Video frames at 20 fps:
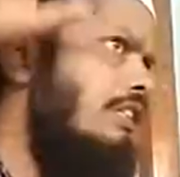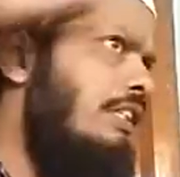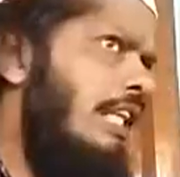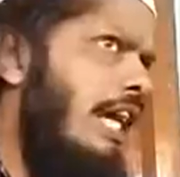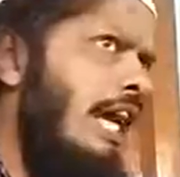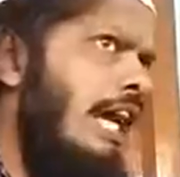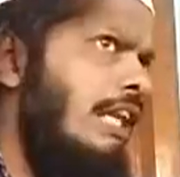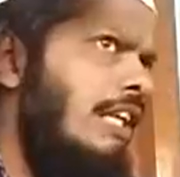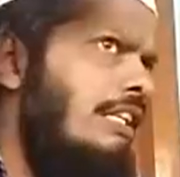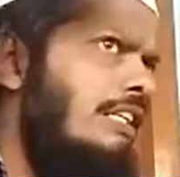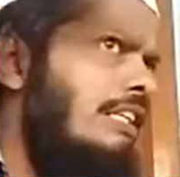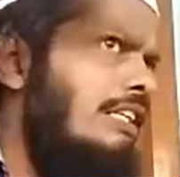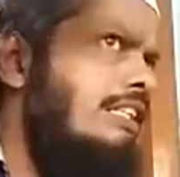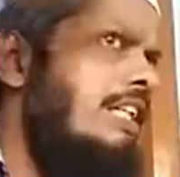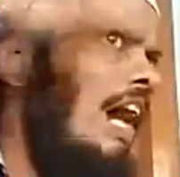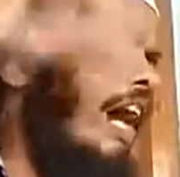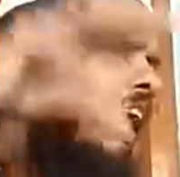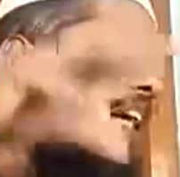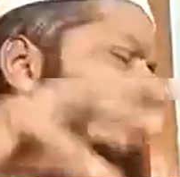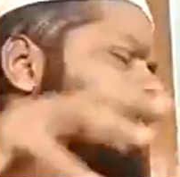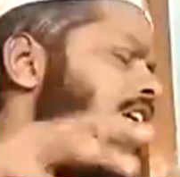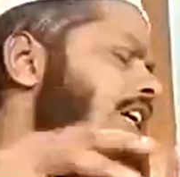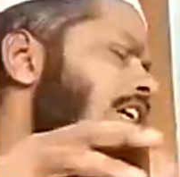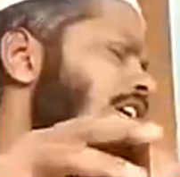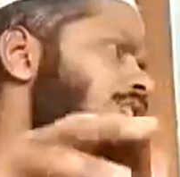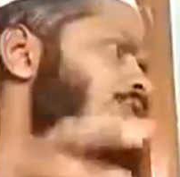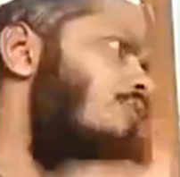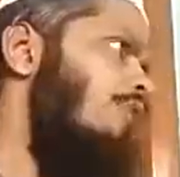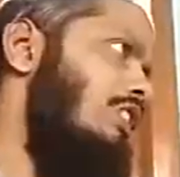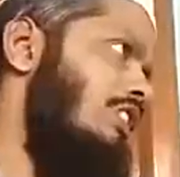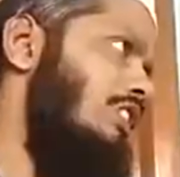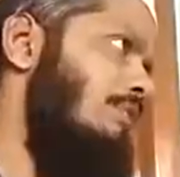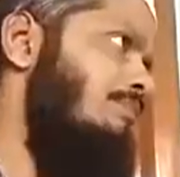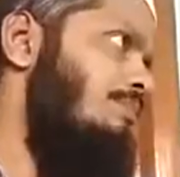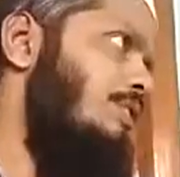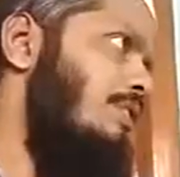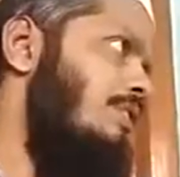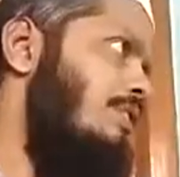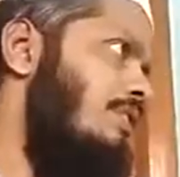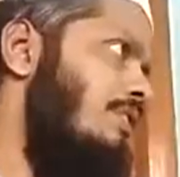there the idol is
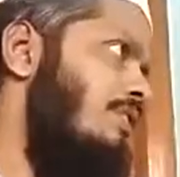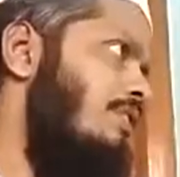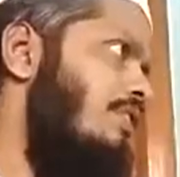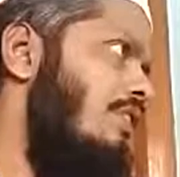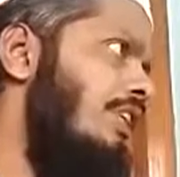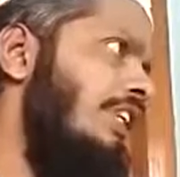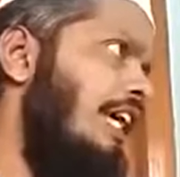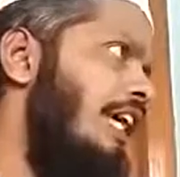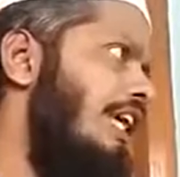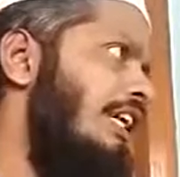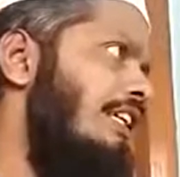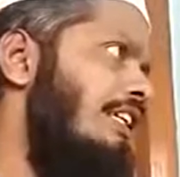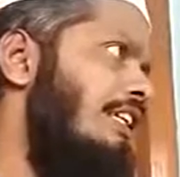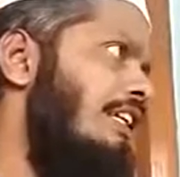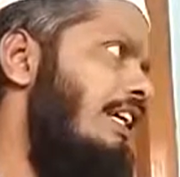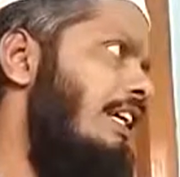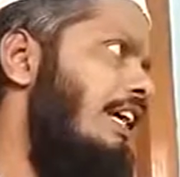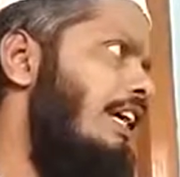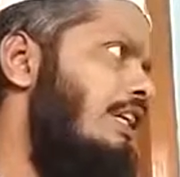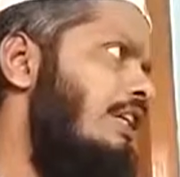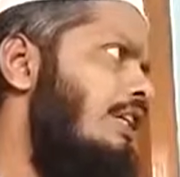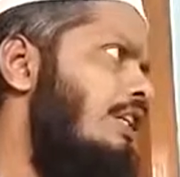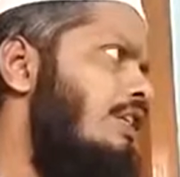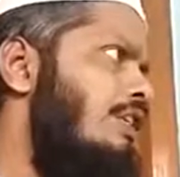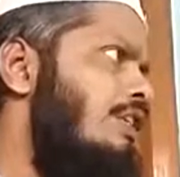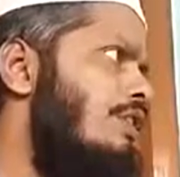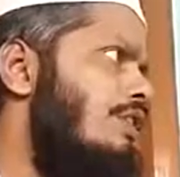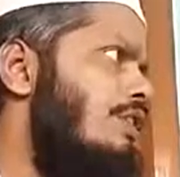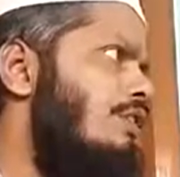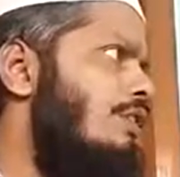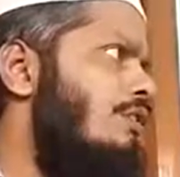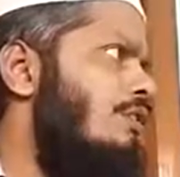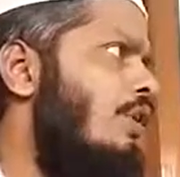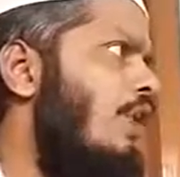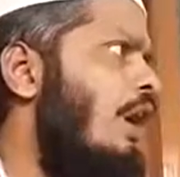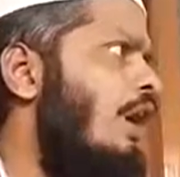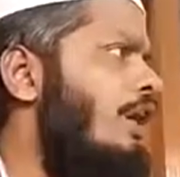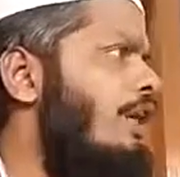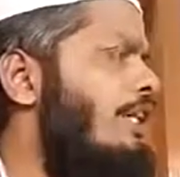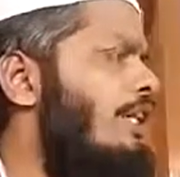worshipped. Okay,
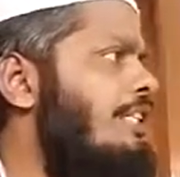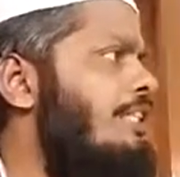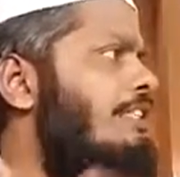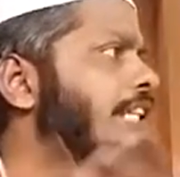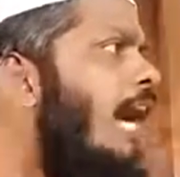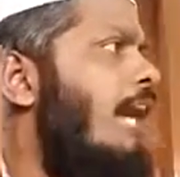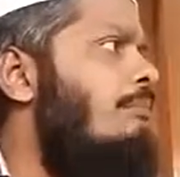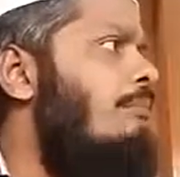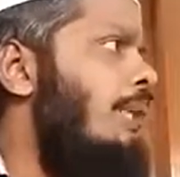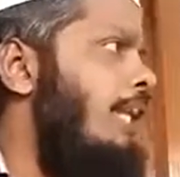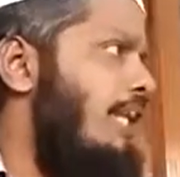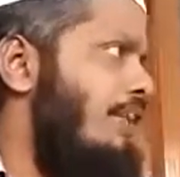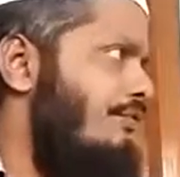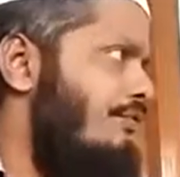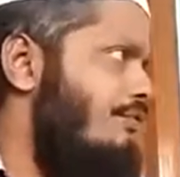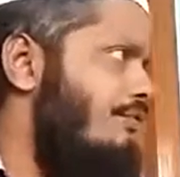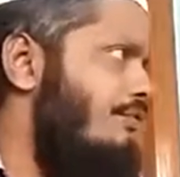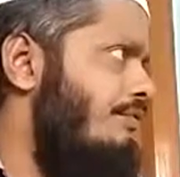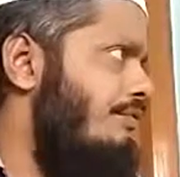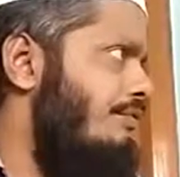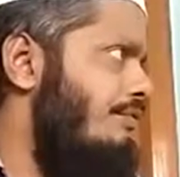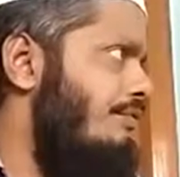so it is their belief,